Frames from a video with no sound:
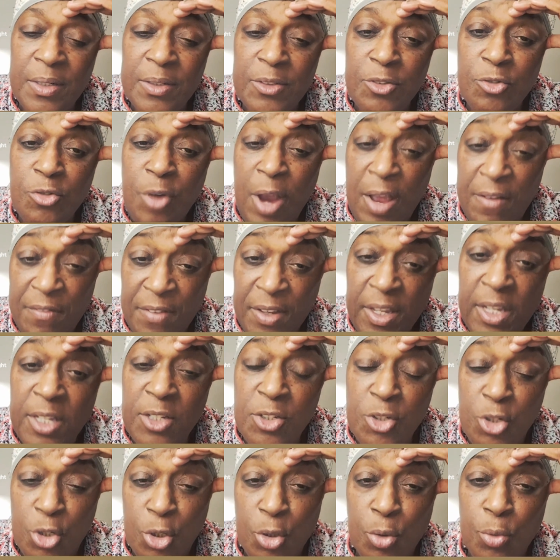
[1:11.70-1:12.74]
trafficking
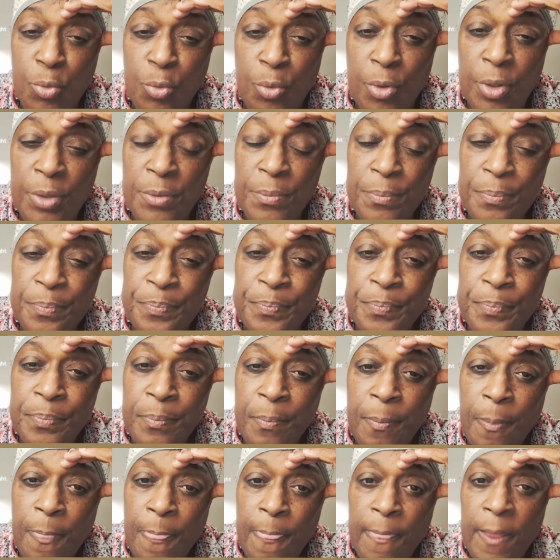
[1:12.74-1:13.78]
children,
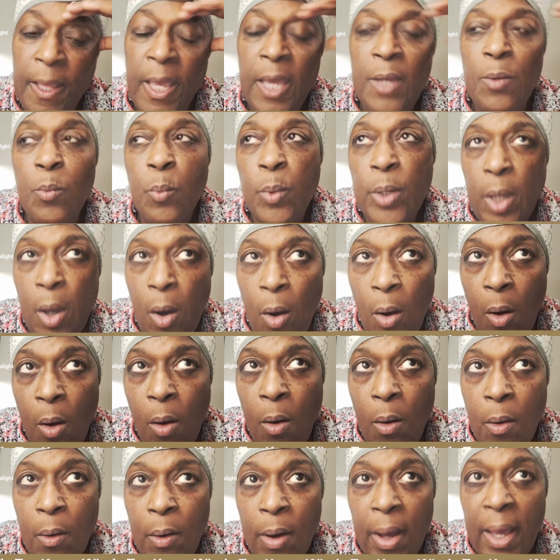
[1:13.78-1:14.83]
and we
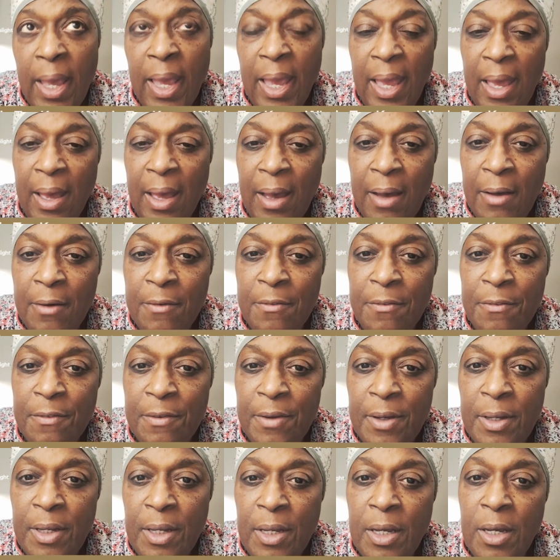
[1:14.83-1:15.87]
all have
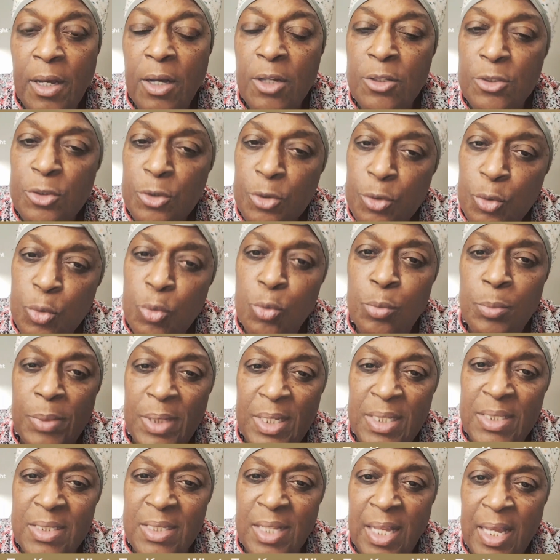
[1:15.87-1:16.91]
assumed
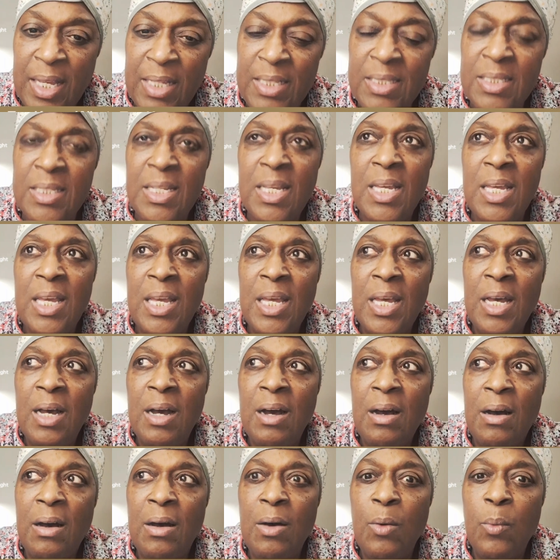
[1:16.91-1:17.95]
these things.
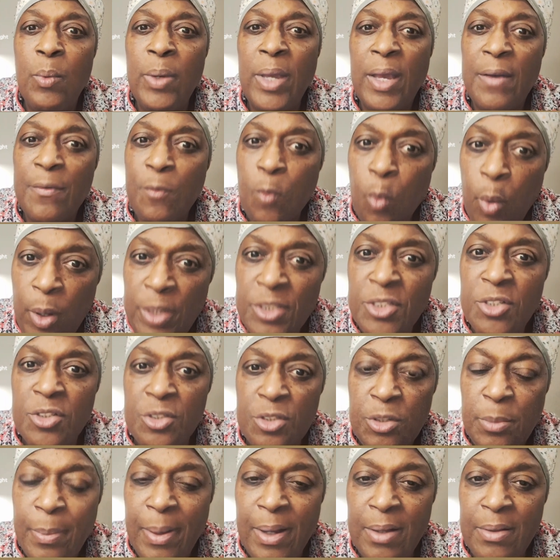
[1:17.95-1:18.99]
We have questions
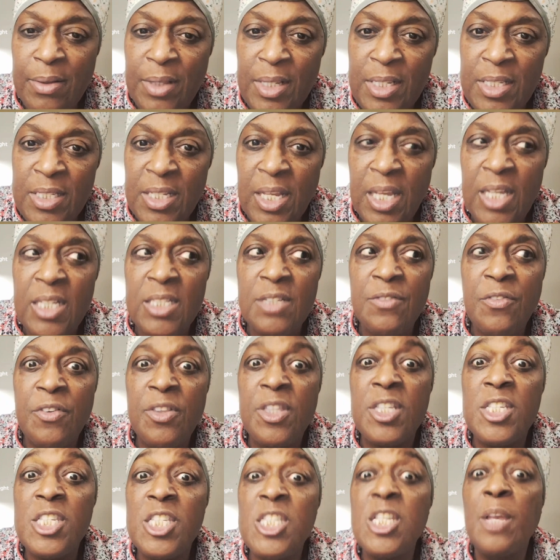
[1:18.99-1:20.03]
about these things for
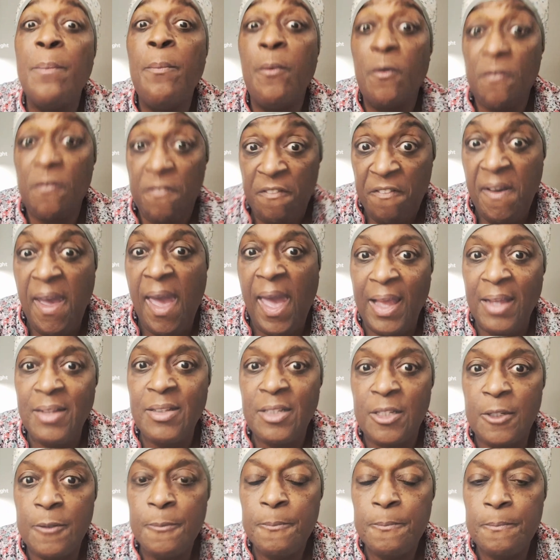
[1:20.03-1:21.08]
the simple
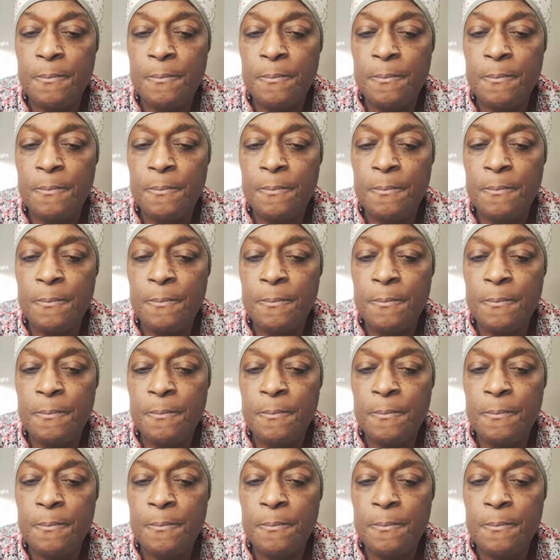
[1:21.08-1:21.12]
fact